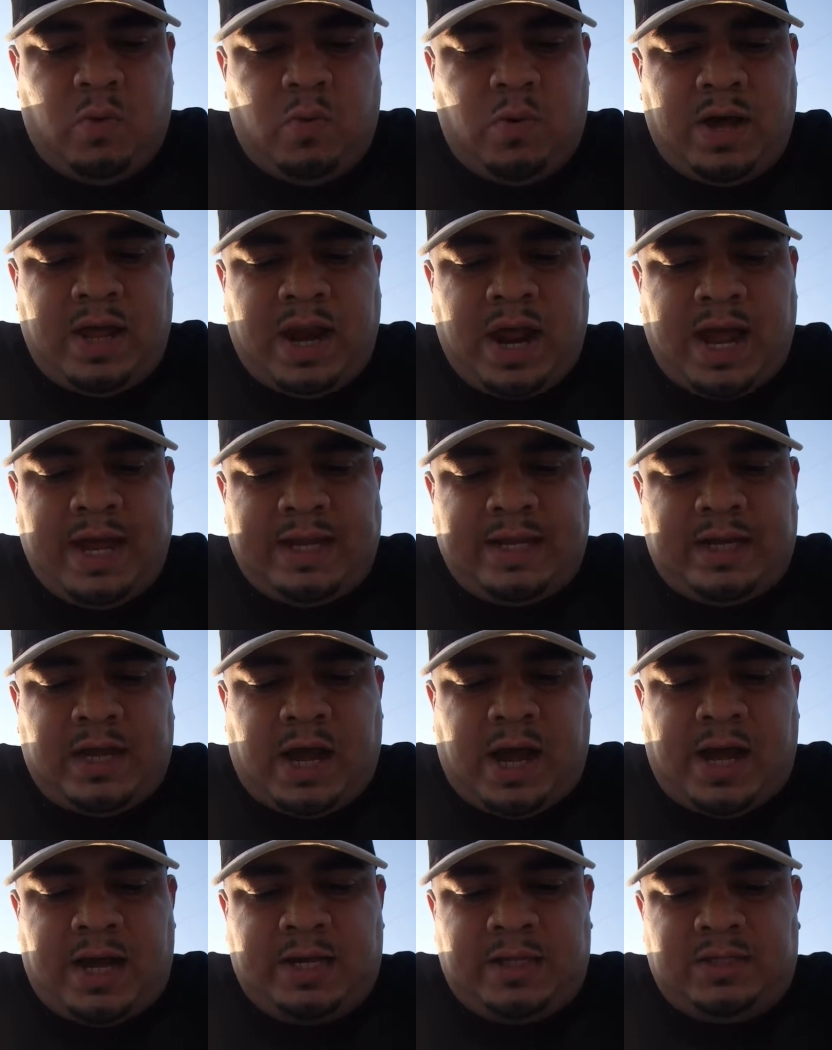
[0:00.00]
What I
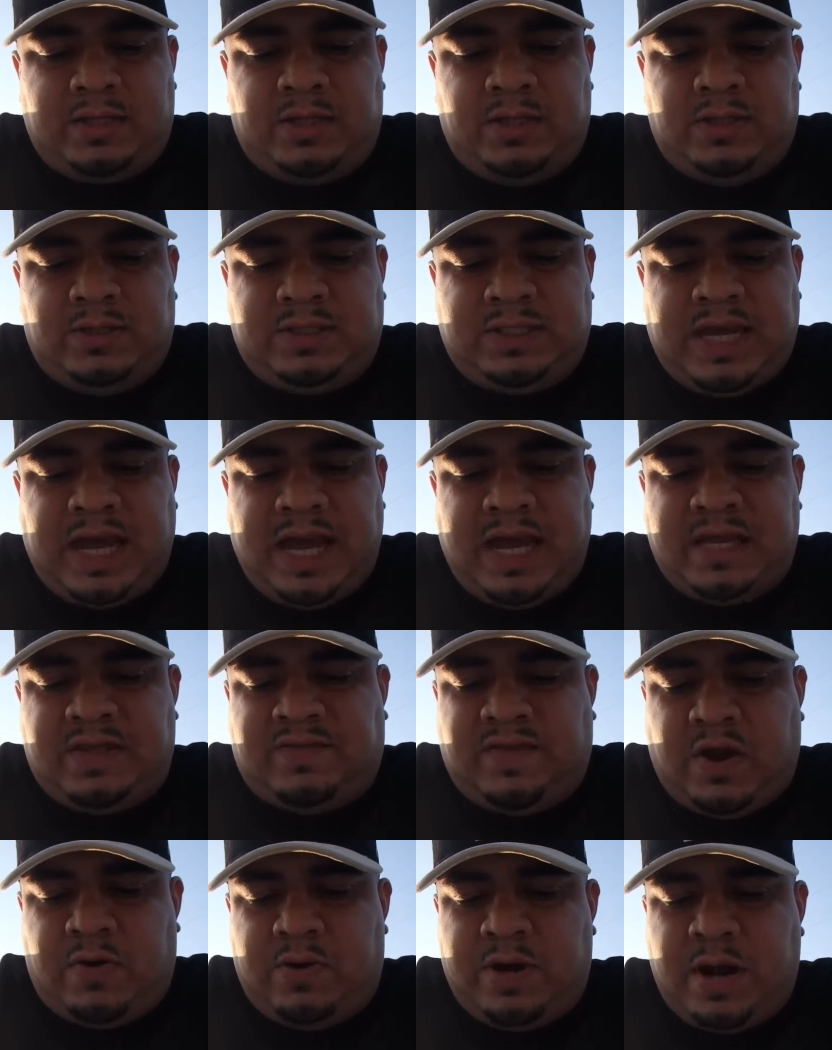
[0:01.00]
got to say
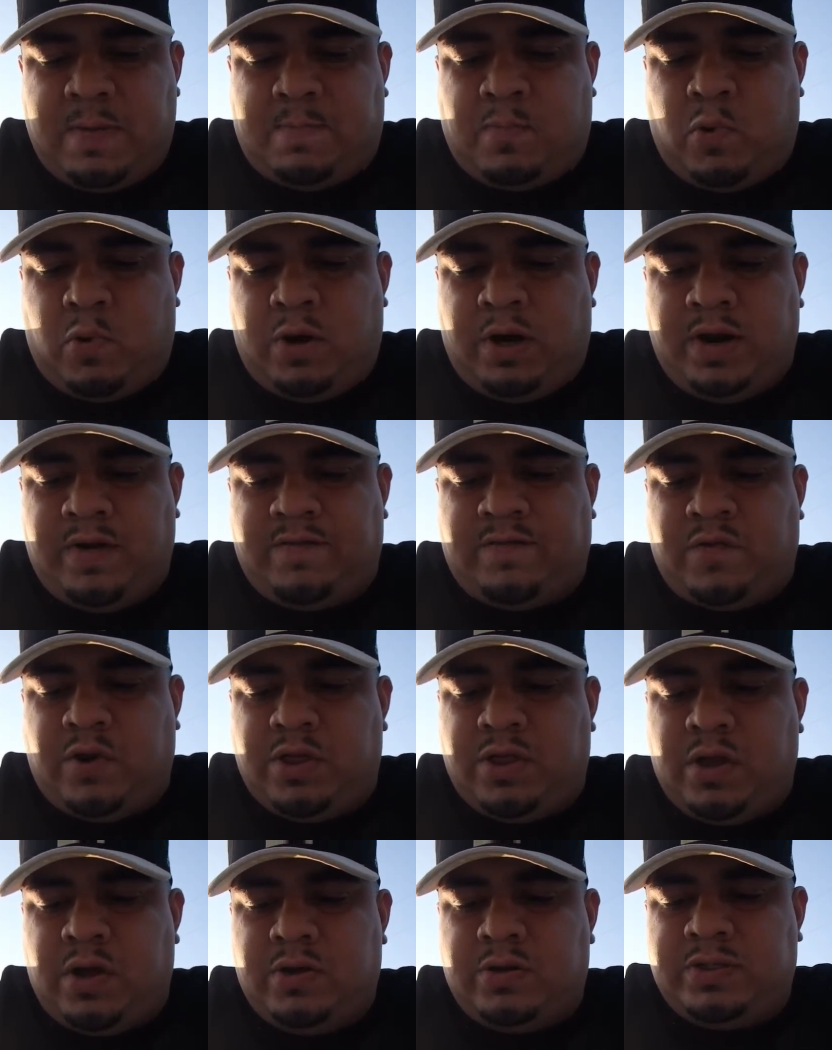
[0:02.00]
is very important
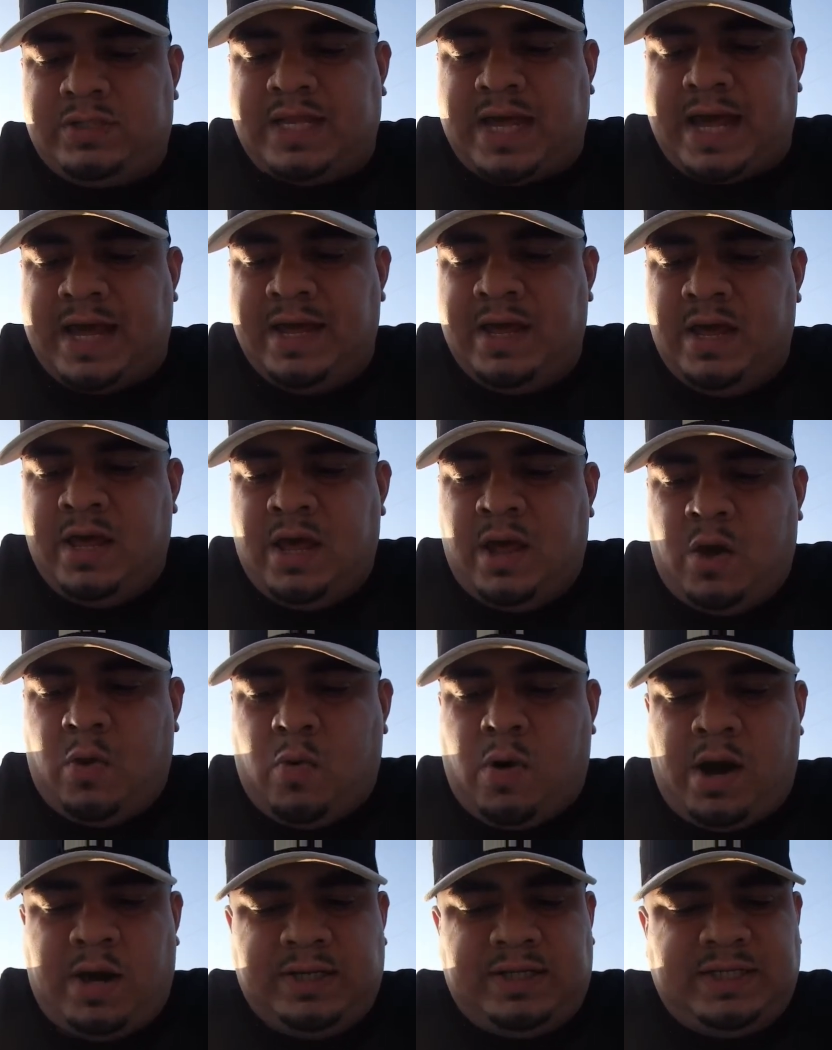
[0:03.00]
for those that
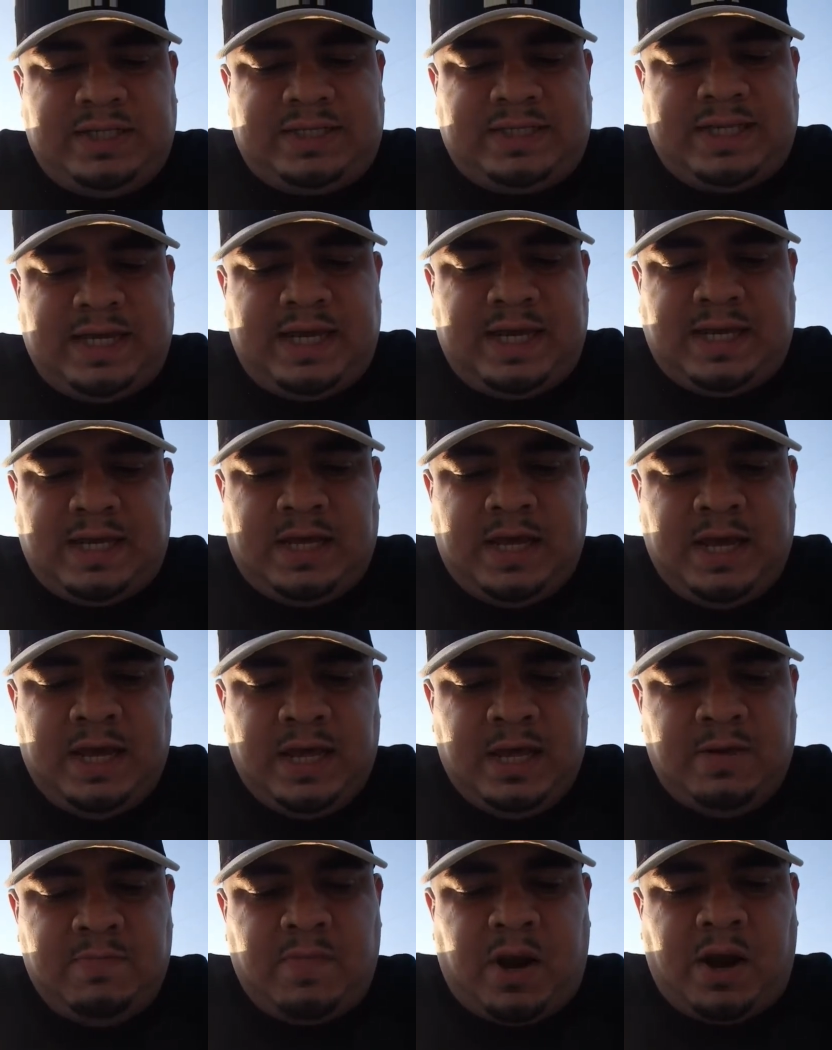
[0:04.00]
want to see.
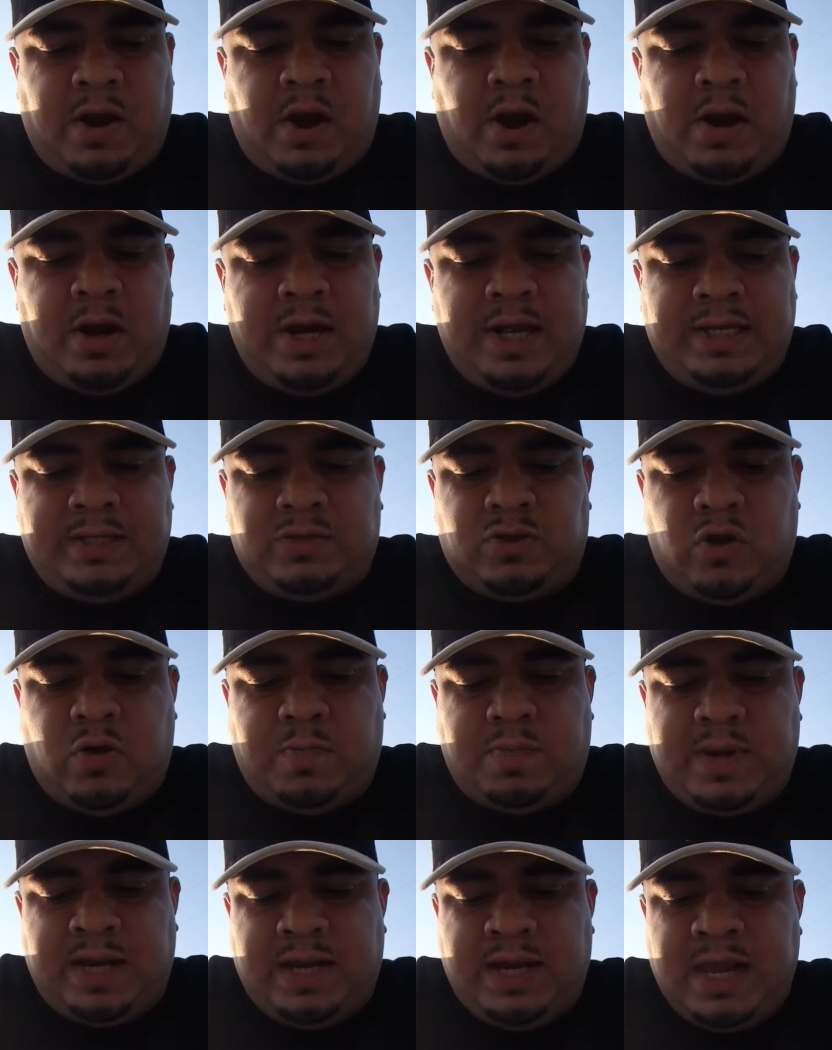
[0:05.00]
My heart is
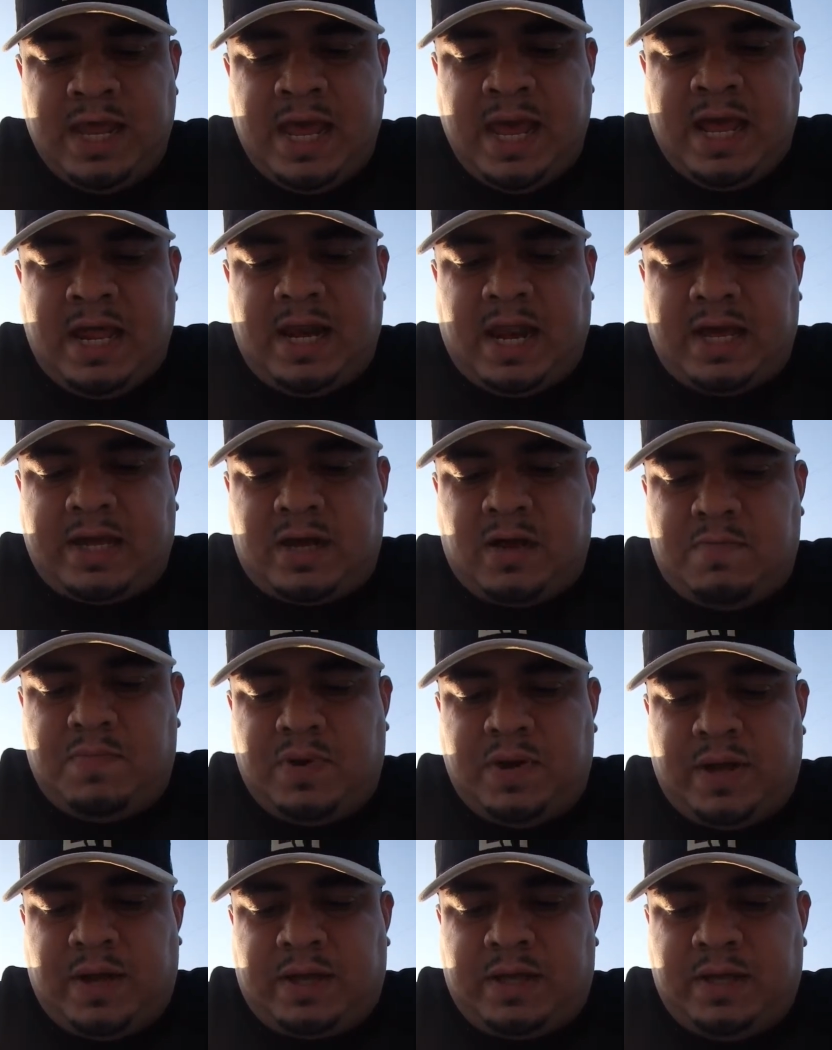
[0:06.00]
open like a
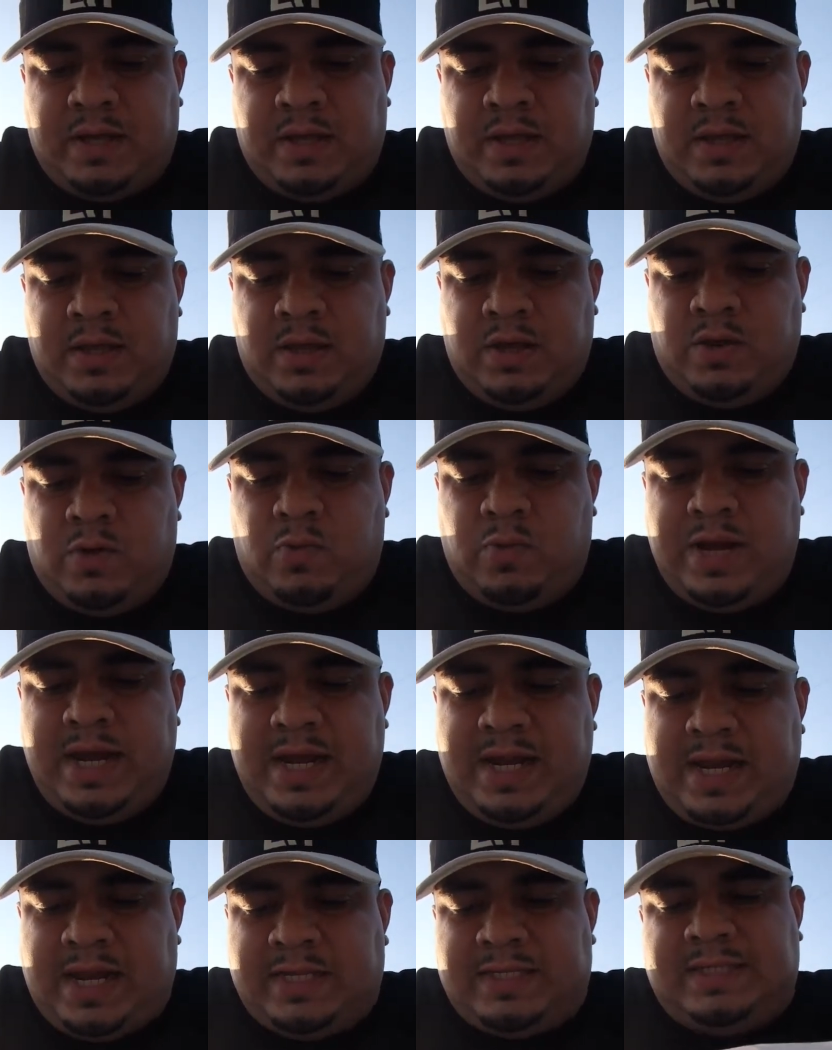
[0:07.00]
book.
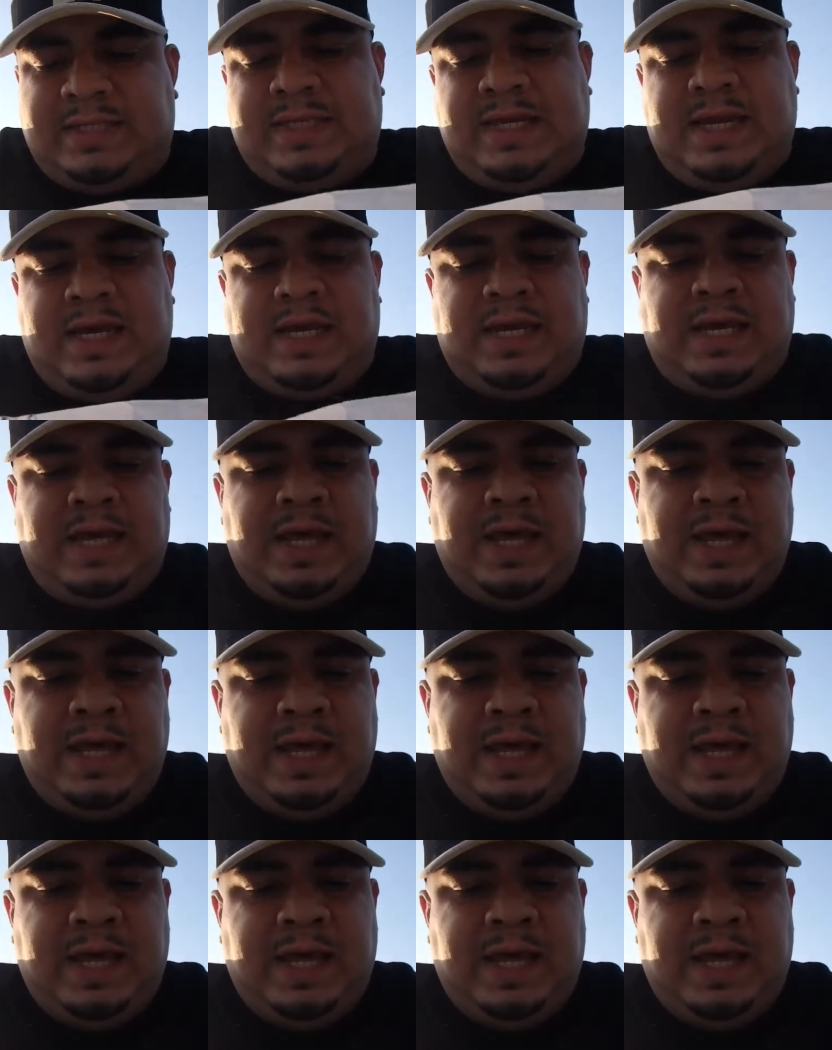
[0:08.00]
Read and see.